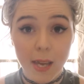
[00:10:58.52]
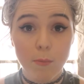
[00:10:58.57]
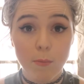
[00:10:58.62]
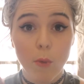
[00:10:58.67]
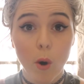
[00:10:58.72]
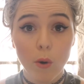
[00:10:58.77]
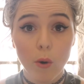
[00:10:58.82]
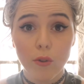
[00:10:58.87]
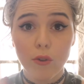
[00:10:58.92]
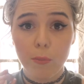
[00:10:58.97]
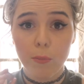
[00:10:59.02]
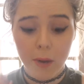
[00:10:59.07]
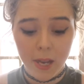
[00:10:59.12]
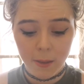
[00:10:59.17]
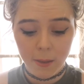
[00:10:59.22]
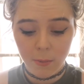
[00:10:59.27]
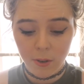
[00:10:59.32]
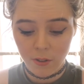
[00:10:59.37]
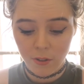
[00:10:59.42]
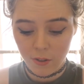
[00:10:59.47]
most
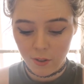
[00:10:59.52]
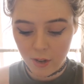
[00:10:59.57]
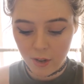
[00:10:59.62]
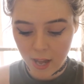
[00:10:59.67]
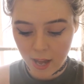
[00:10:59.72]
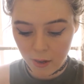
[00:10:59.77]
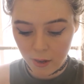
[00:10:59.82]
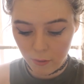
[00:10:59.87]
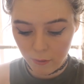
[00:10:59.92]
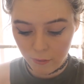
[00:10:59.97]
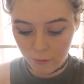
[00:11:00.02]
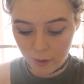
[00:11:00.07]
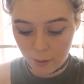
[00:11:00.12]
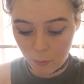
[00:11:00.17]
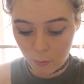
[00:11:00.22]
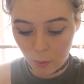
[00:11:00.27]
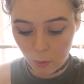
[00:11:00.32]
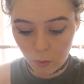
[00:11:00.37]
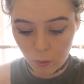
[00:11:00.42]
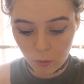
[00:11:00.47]
pigmented out of
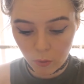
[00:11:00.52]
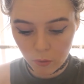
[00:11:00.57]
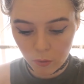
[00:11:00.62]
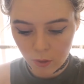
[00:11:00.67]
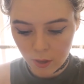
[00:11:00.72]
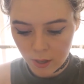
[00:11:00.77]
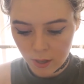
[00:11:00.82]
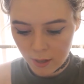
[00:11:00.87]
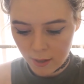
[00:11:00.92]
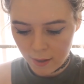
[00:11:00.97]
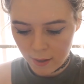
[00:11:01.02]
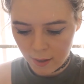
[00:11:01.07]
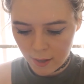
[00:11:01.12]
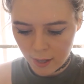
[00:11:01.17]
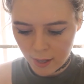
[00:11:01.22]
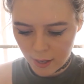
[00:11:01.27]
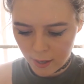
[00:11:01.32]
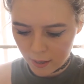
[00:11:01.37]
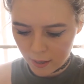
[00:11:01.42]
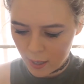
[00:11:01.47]
them all,
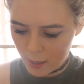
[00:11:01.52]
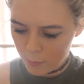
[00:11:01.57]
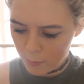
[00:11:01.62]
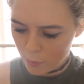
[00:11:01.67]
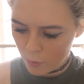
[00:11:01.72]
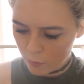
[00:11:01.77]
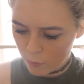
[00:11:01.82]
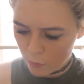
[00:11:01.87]
and it comes off